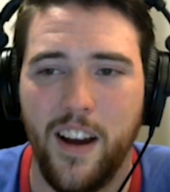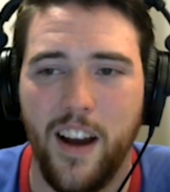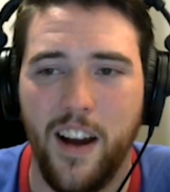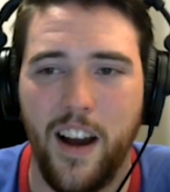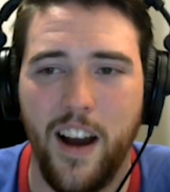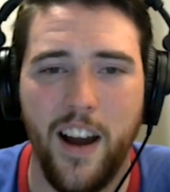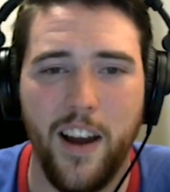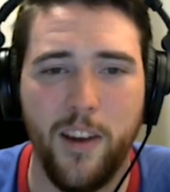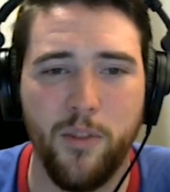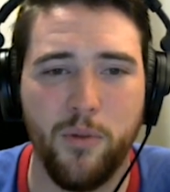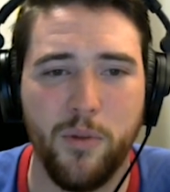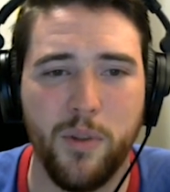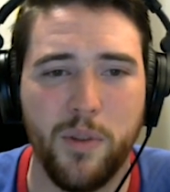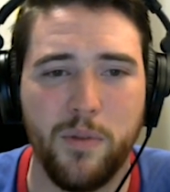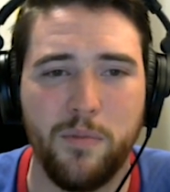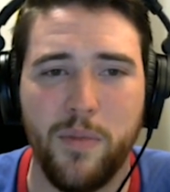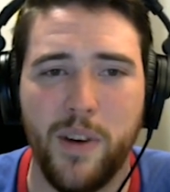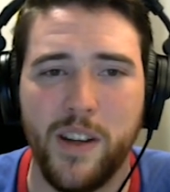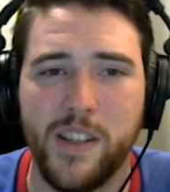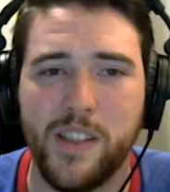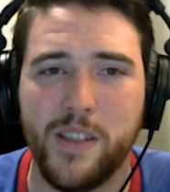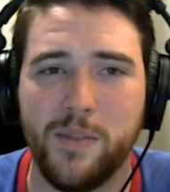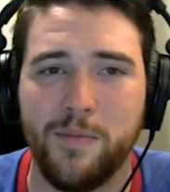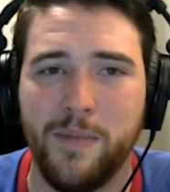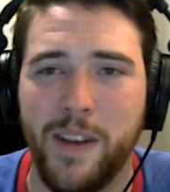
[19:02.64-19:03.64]
I would
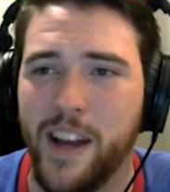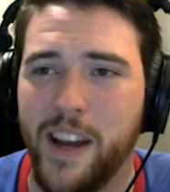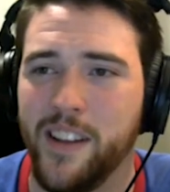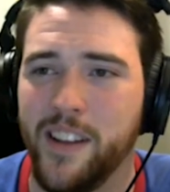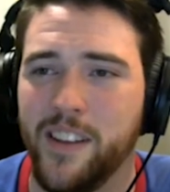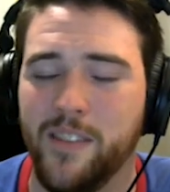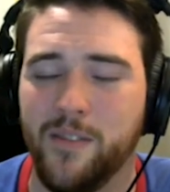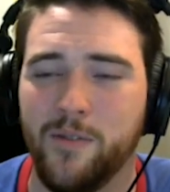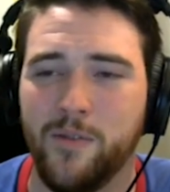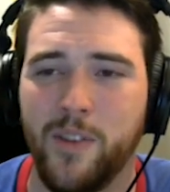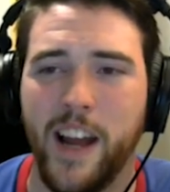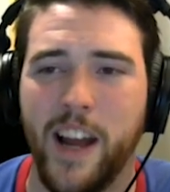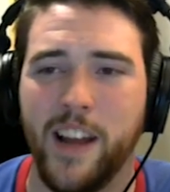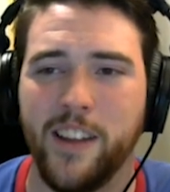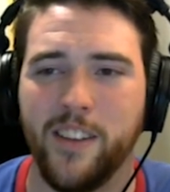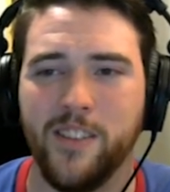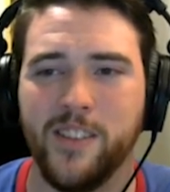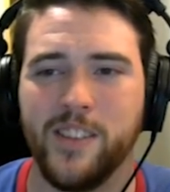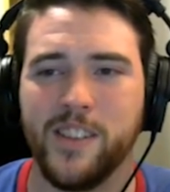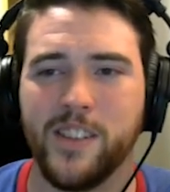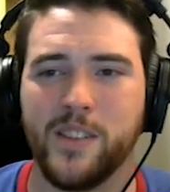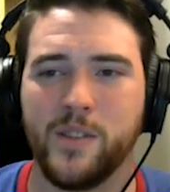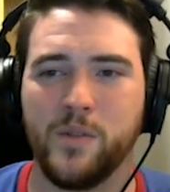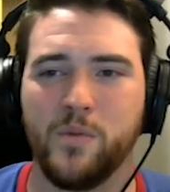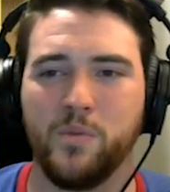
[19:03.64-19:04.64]
much rather
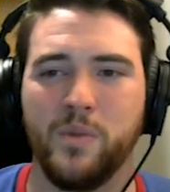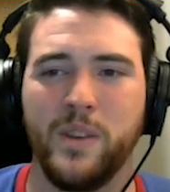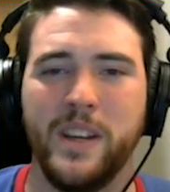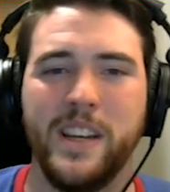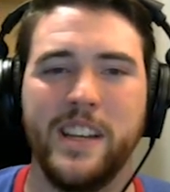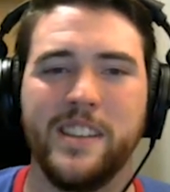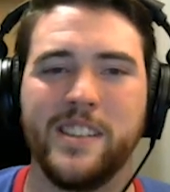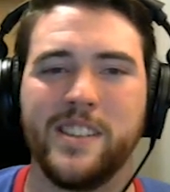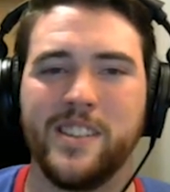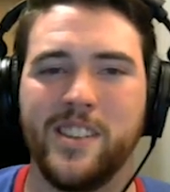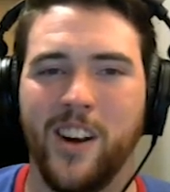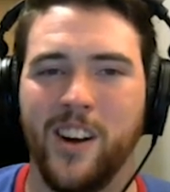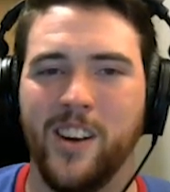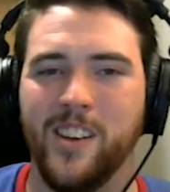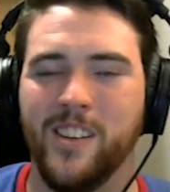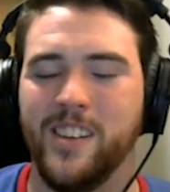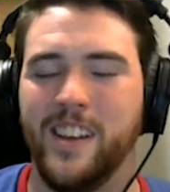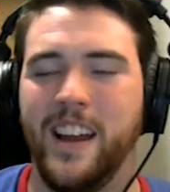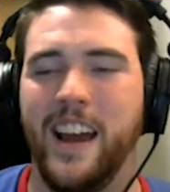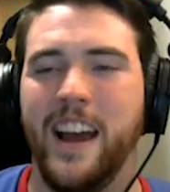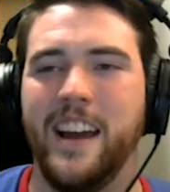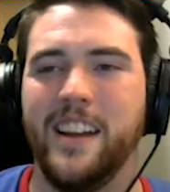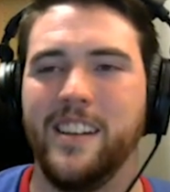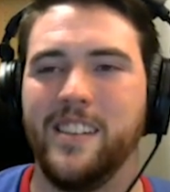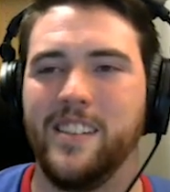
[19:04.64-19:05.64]
just restart
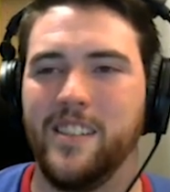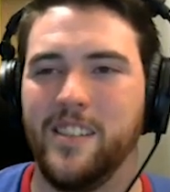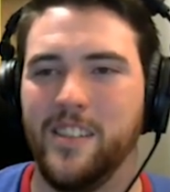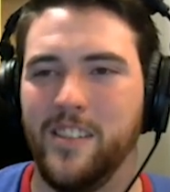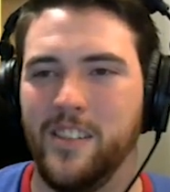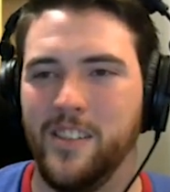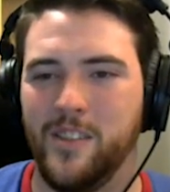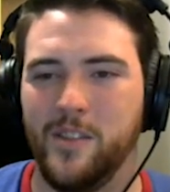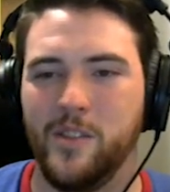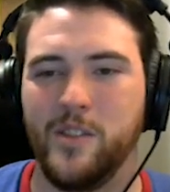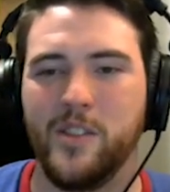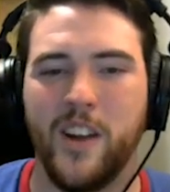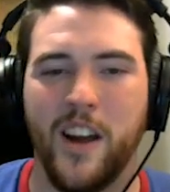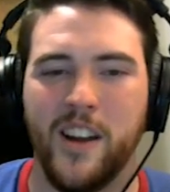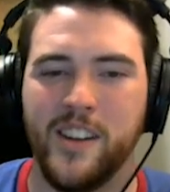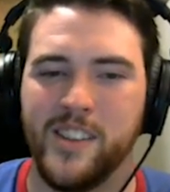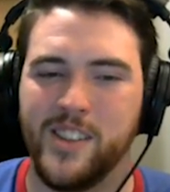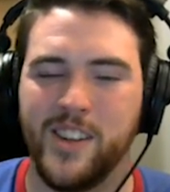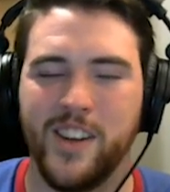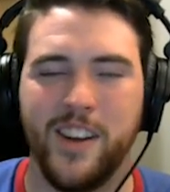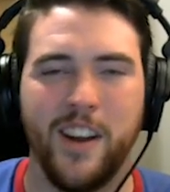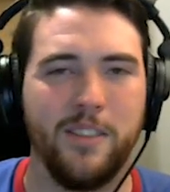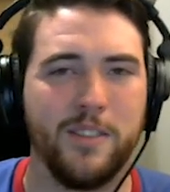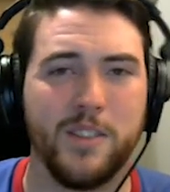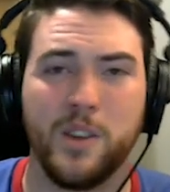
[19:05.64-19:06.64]
that
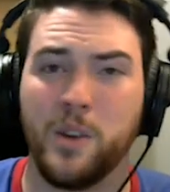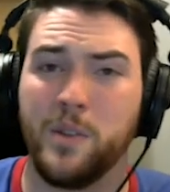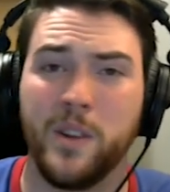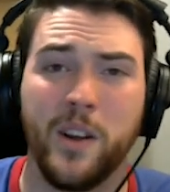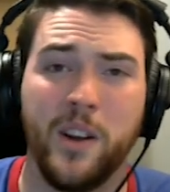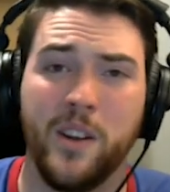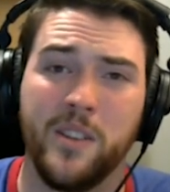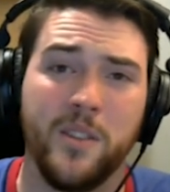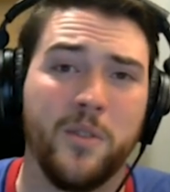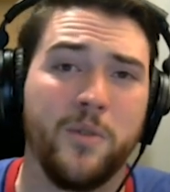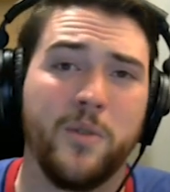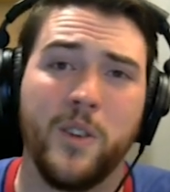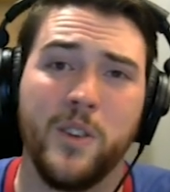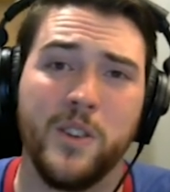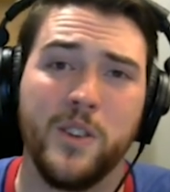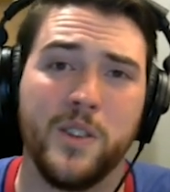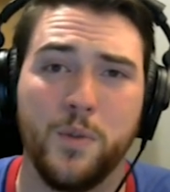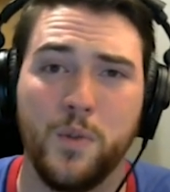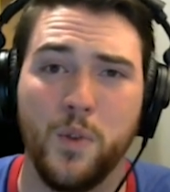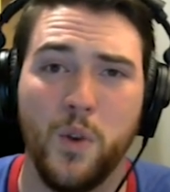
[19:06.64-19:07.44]
dungeon. I was only on the first